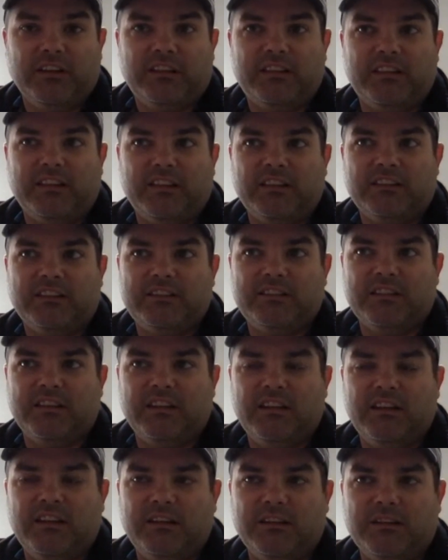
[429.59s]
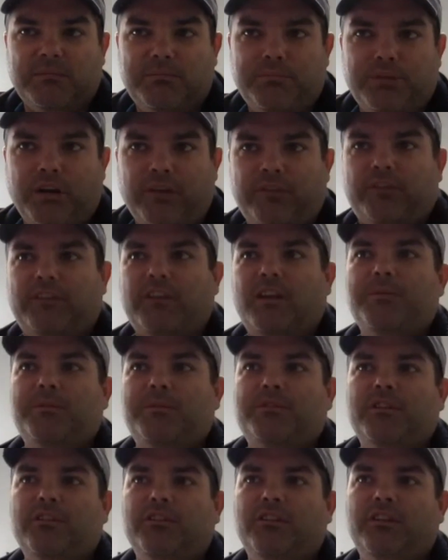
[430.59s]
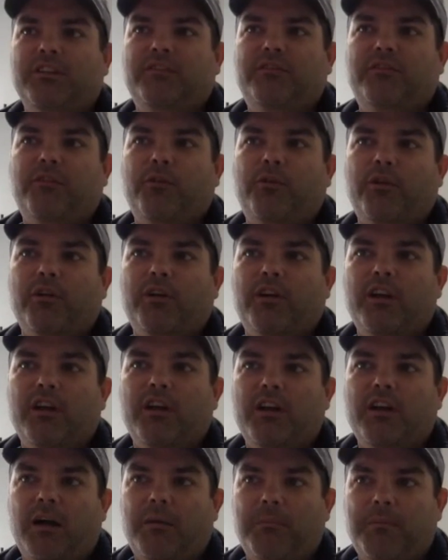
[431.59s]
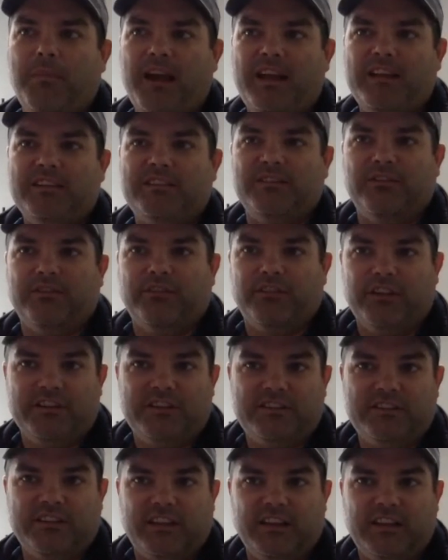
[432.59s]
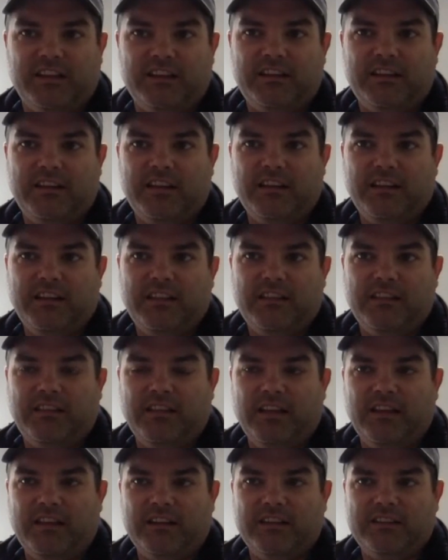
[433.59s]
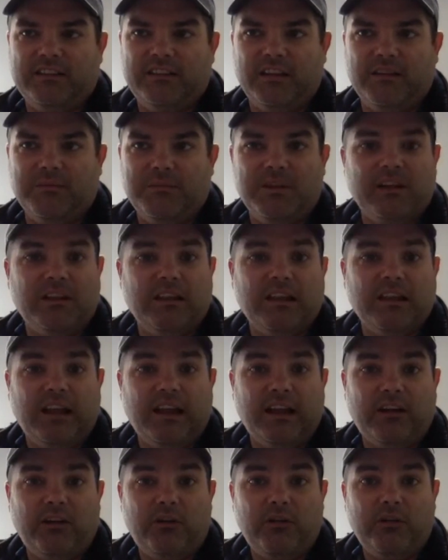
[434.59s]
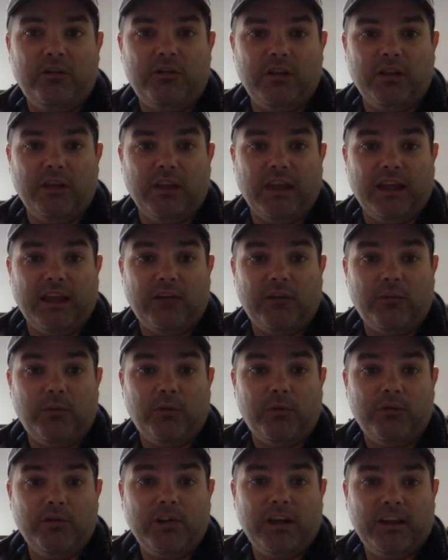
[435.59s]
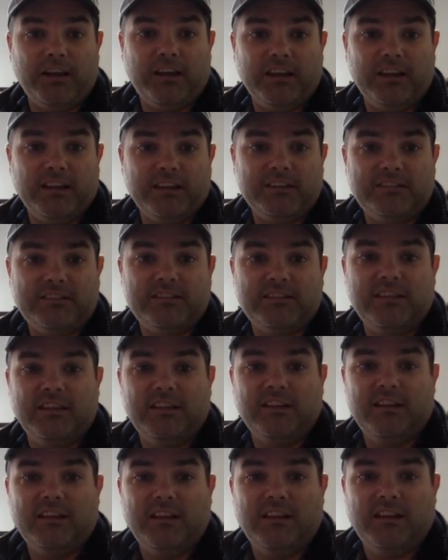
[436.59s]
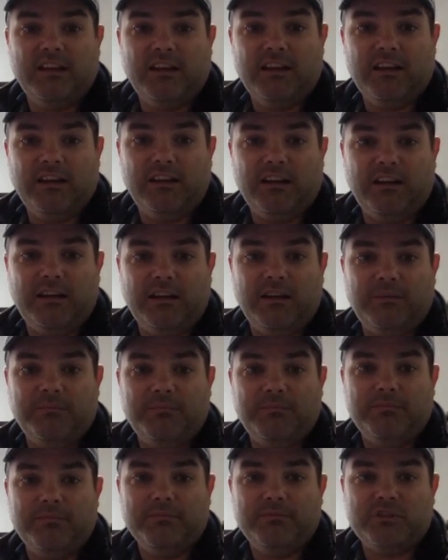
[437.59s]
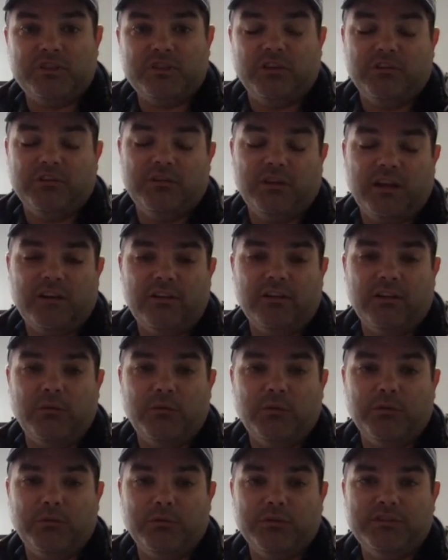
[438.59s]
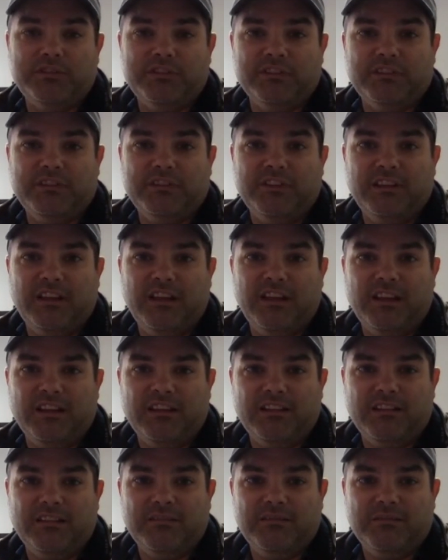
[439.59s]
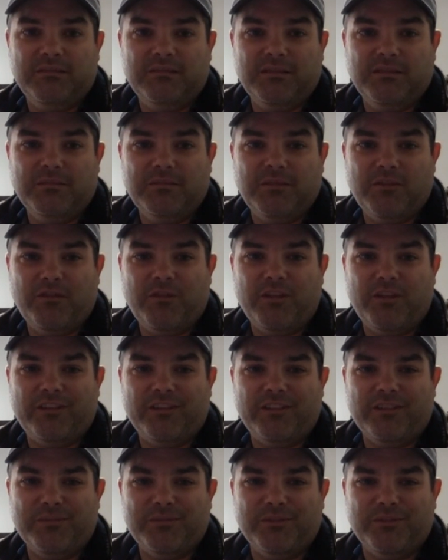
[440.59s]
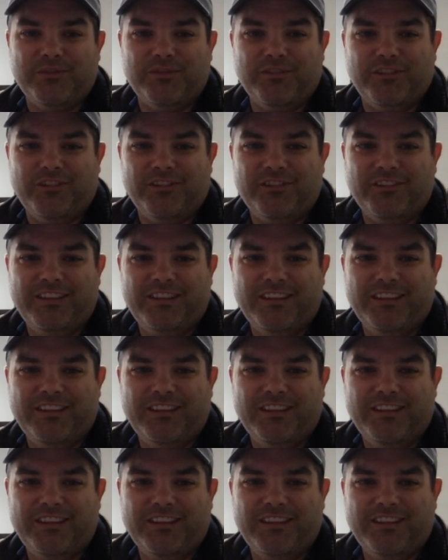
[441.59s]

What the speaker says: I think this is a perfect opportunity for a massive reset that is going to be allowable, I guess. So I don't know. We'll see. Hopefully I don't get proved wrong.